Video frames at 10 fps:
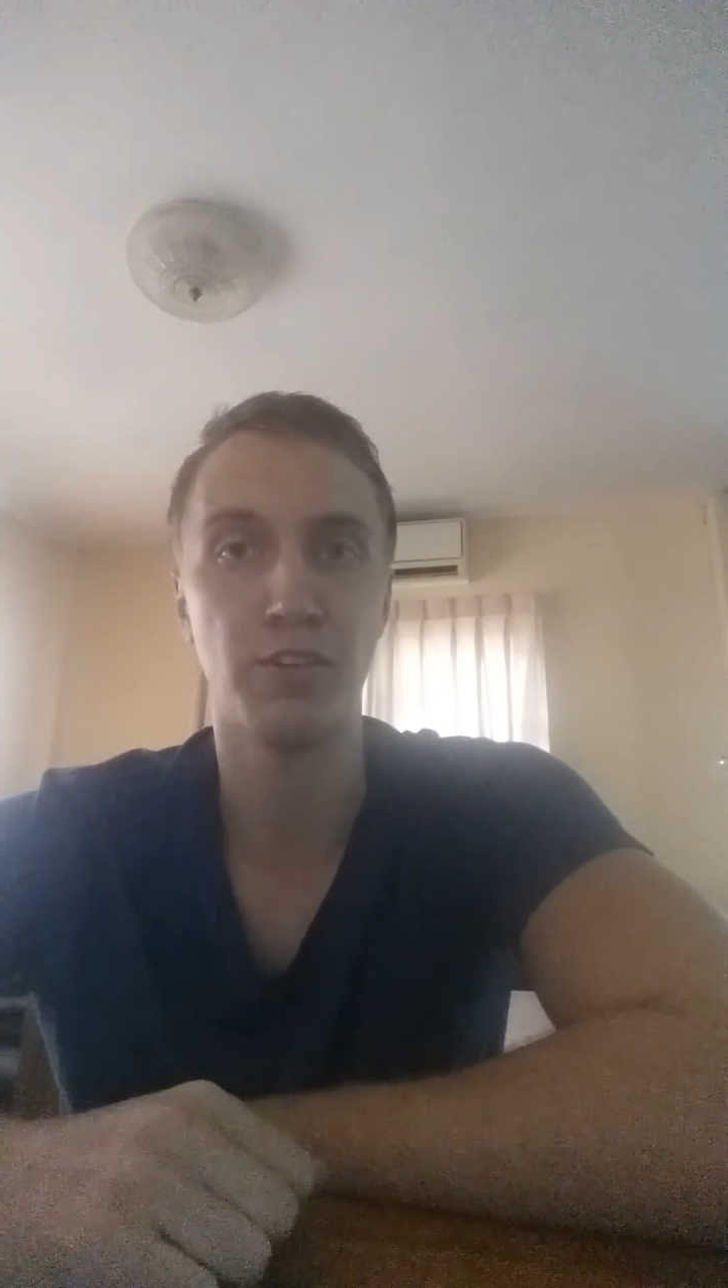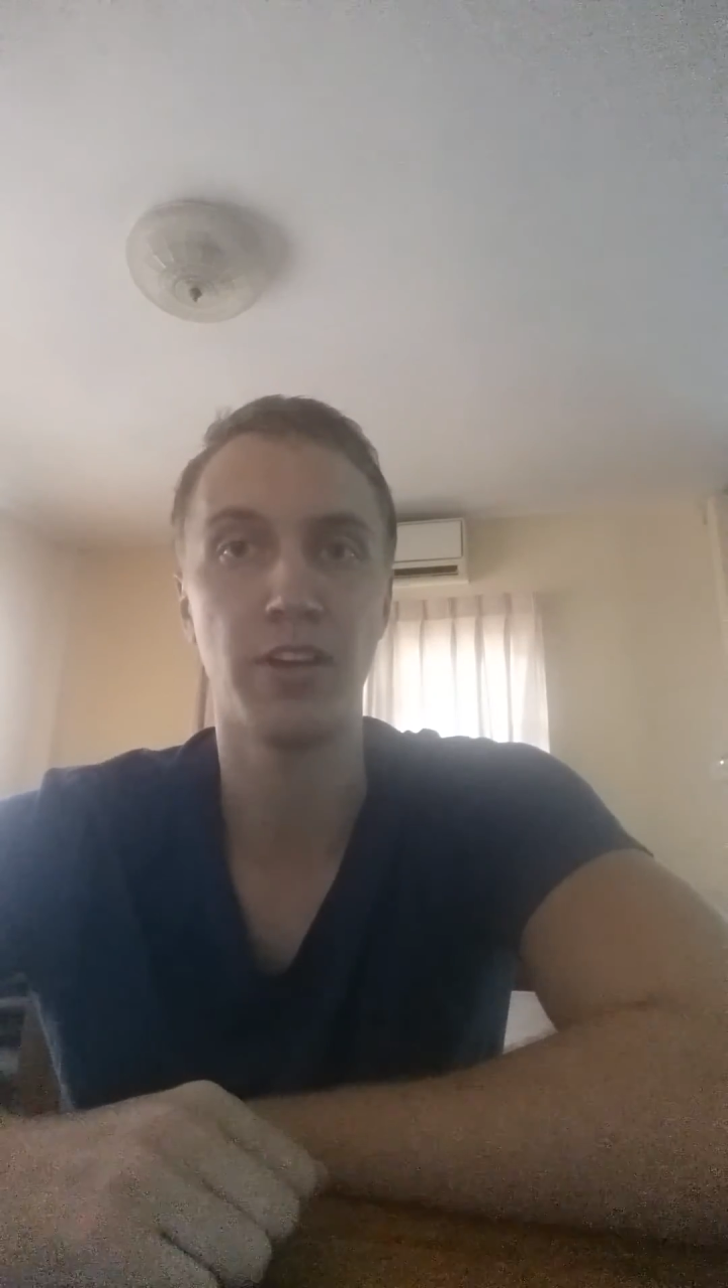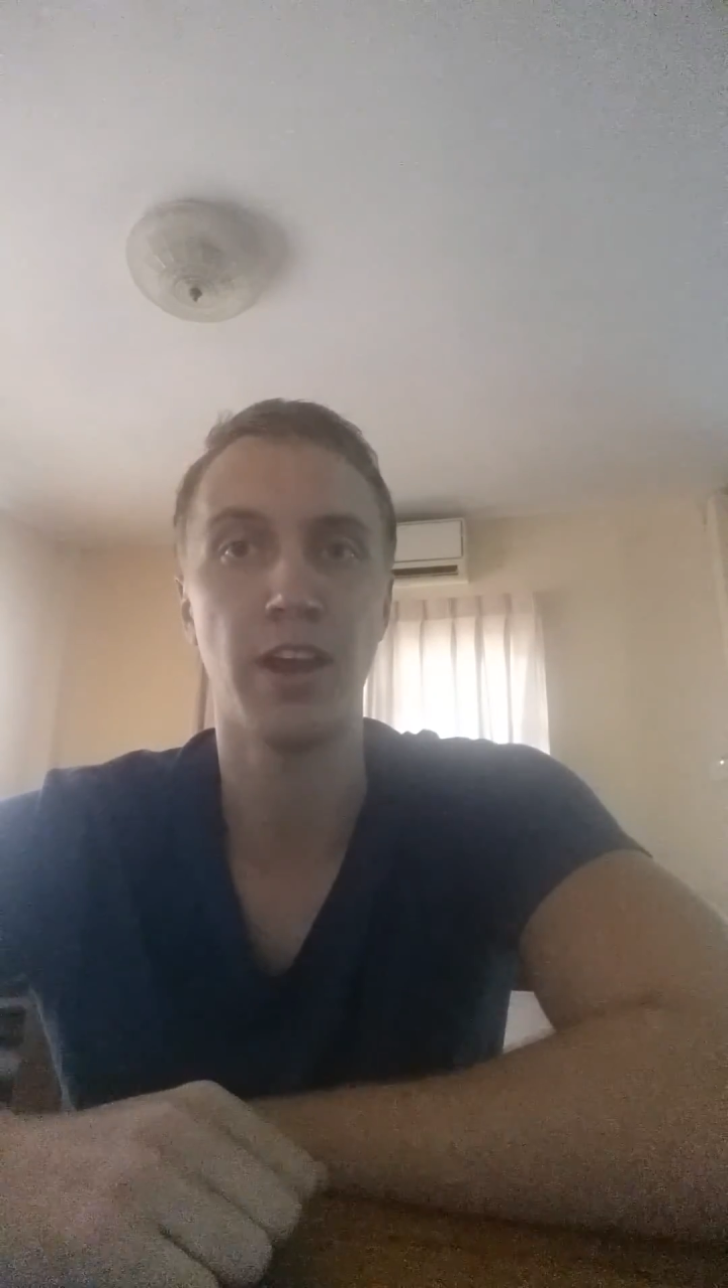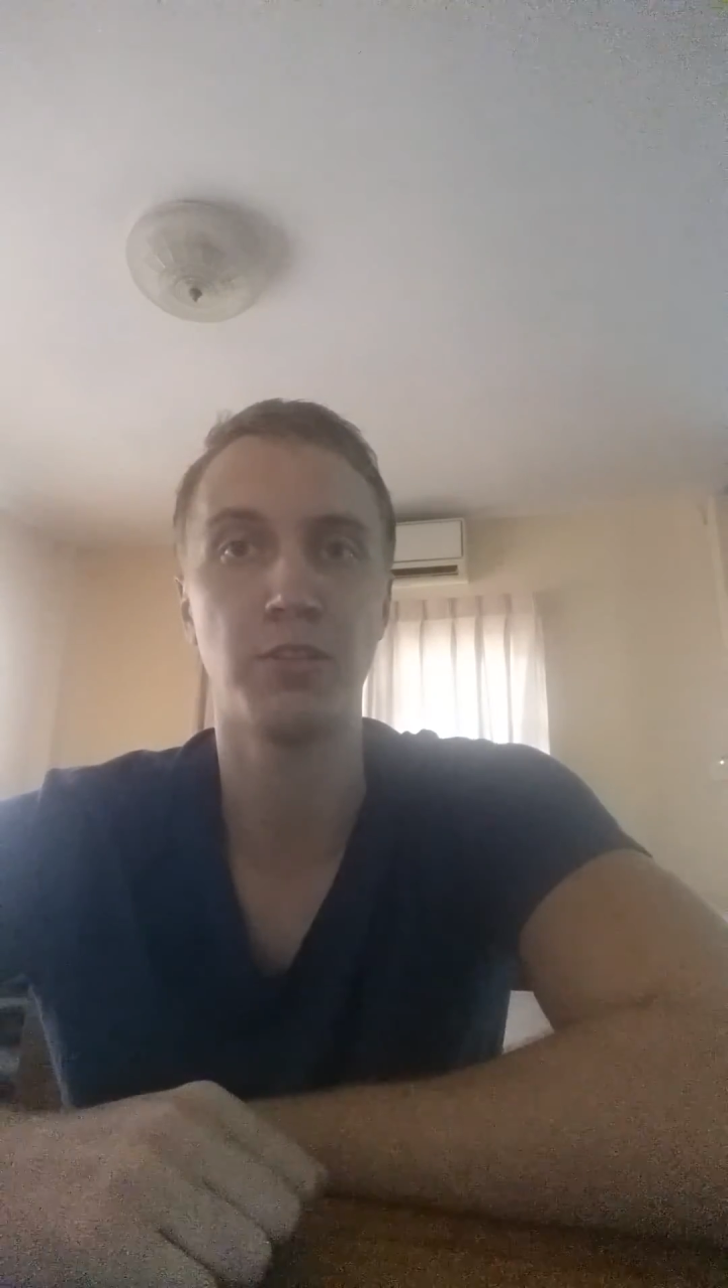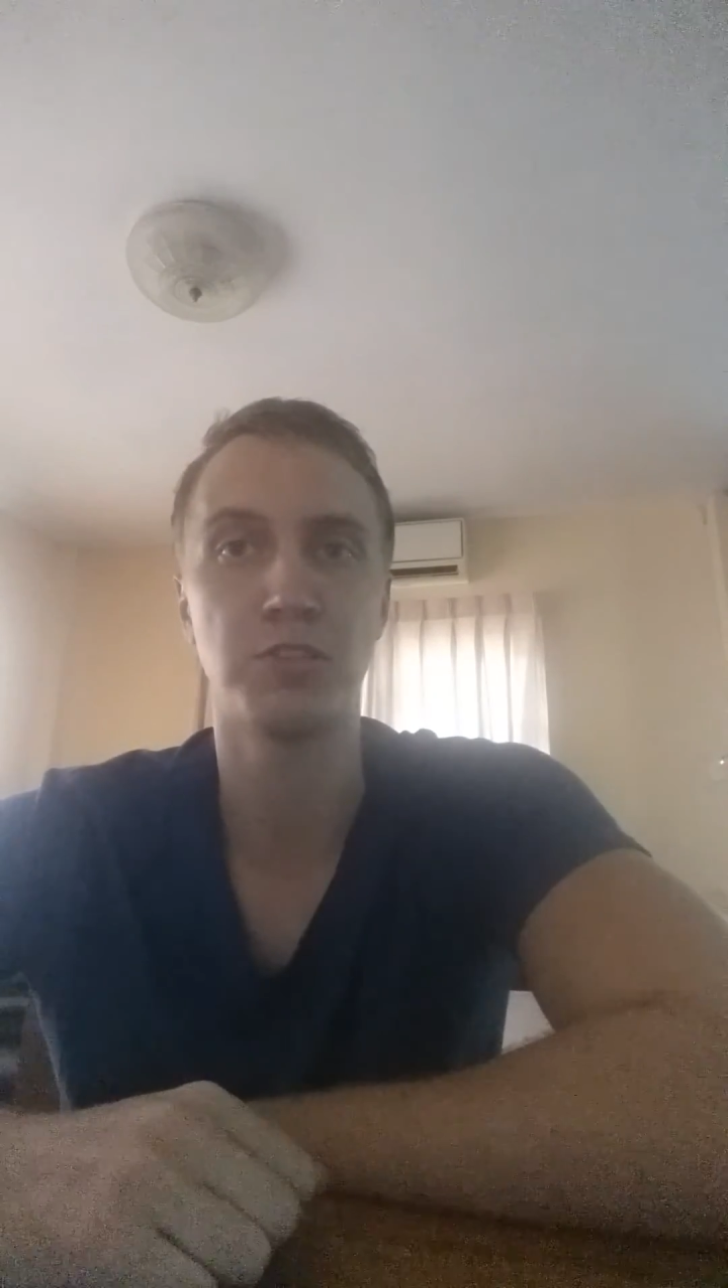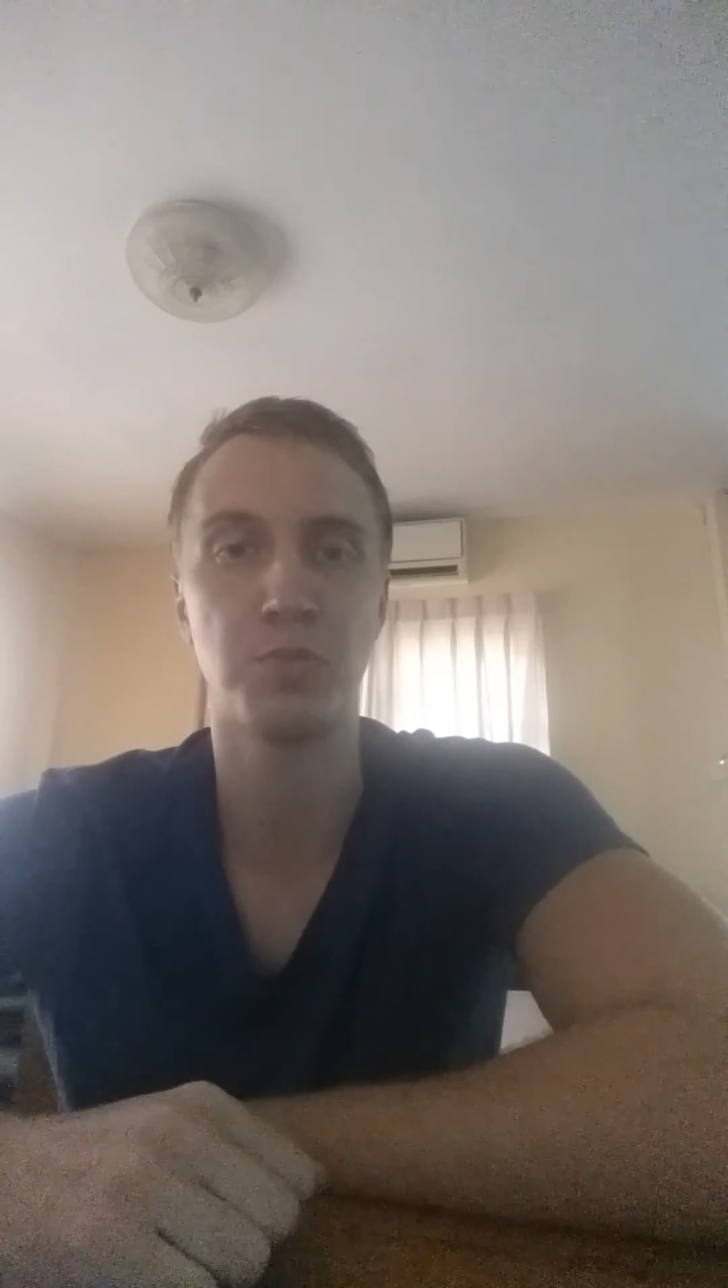for an ankle